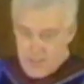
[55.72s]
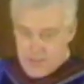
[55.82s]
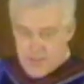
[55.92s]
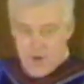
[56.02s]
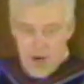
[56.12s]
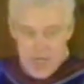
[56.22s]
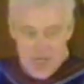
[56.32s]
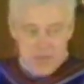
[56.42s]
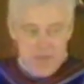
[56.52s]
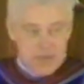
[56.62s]
And so our
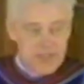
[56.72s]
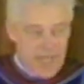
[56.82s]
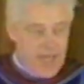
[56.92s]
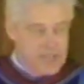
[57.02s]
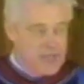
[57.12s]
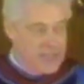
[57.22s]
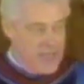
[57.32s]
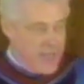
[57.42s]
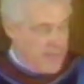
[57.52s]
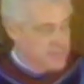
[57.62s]
young people stand here
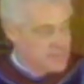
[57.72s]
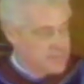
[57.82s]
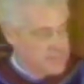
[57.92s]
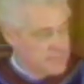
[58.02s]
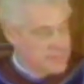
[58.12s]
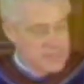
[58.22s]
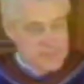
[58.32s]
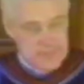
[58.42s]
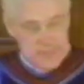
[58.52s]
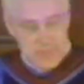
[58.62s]
today
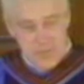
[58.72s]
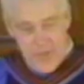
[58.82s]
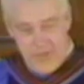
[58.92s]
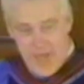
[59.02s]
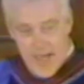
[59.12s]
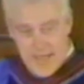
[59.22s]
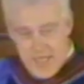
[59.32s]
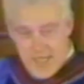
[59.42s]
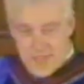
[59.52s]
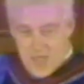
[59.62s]
with the
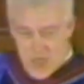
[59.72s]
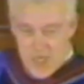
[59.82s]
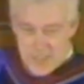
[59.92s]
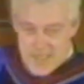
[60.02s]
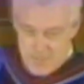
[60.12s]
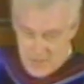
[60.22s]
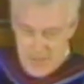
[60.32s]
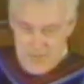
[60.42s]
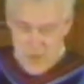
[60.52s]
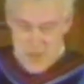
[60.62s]
idea and the concept that
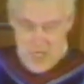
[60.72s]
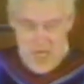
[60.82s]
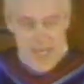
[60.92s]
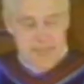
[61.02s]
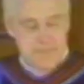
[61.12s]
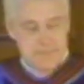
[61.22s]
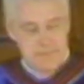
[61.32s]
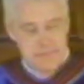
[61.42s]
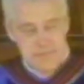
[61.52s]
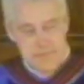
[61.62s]
they've learned a lot
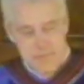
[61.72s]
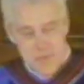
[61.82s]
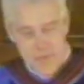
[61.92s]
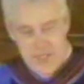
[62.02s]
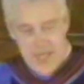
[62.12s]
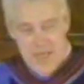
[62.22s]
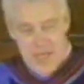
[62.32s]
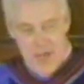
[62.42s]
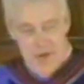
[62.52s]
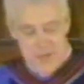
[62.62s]
over 10
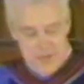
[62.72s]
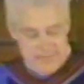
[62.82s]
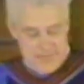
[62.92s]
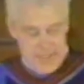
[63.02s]
years.